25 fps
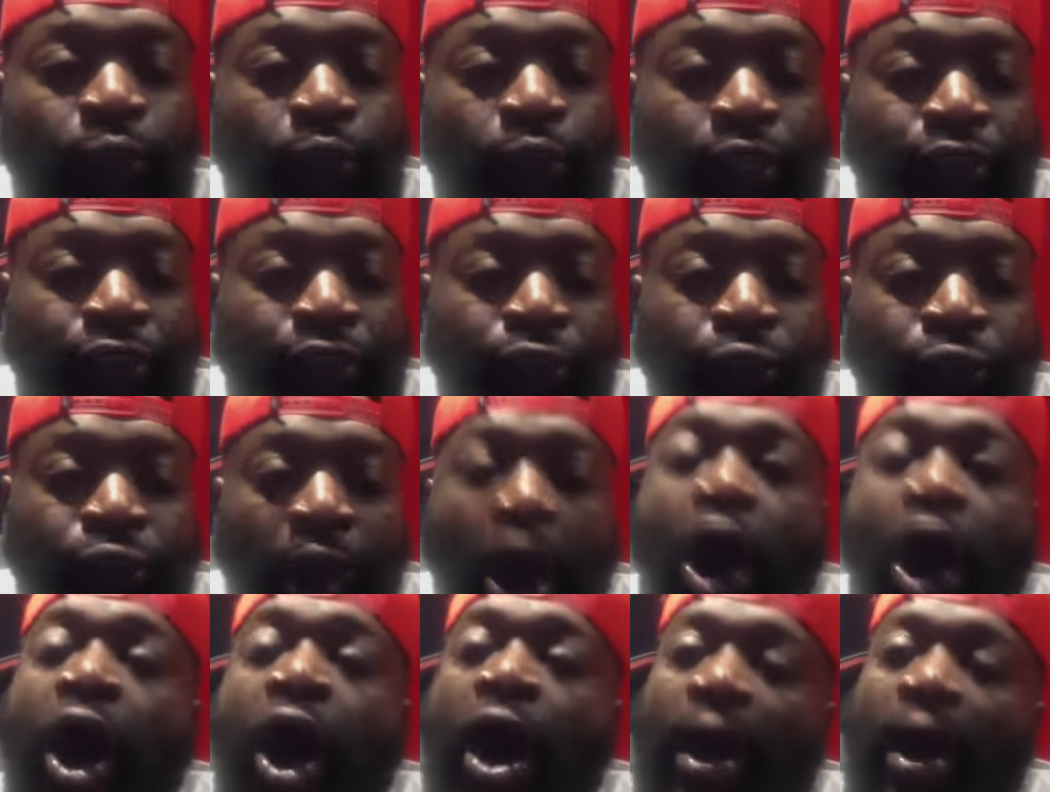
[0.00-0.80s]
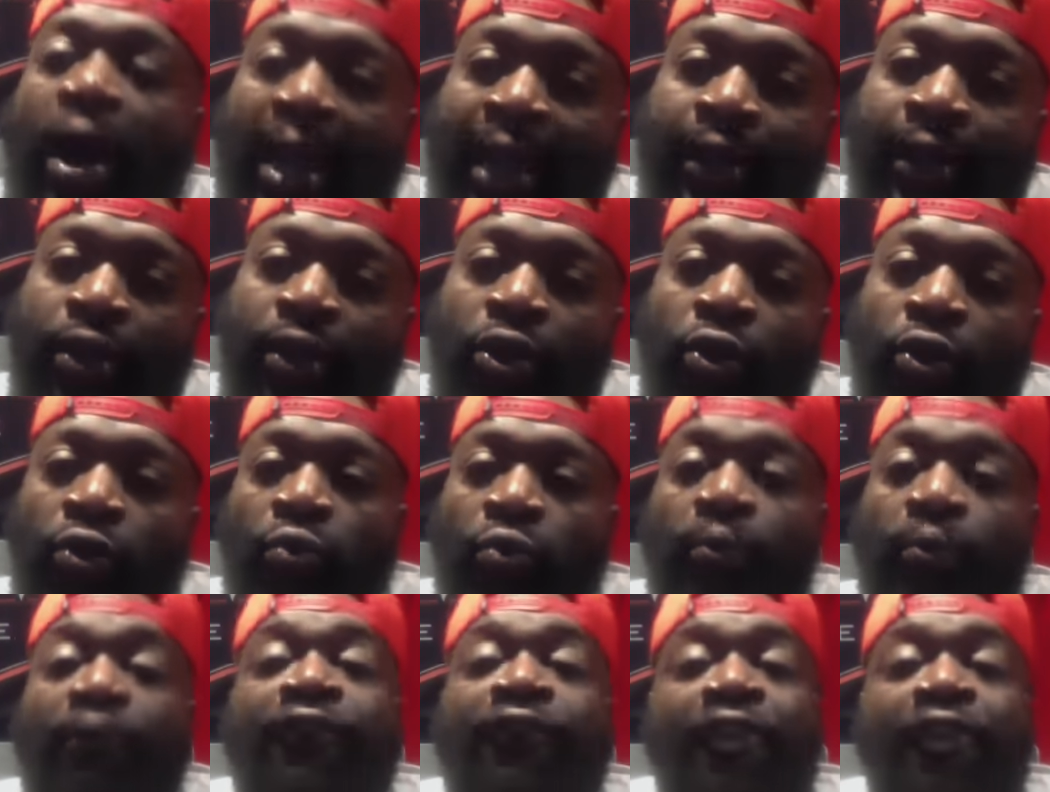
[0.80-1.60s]
when you are at
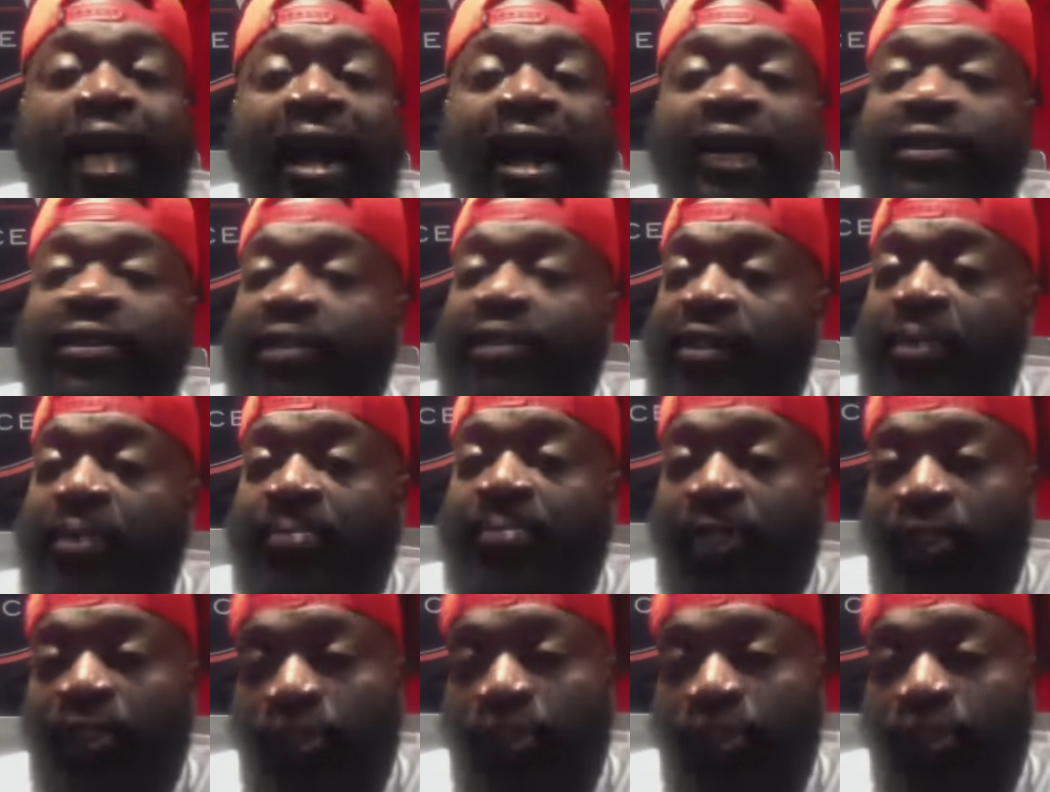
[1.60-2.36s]
home, find something to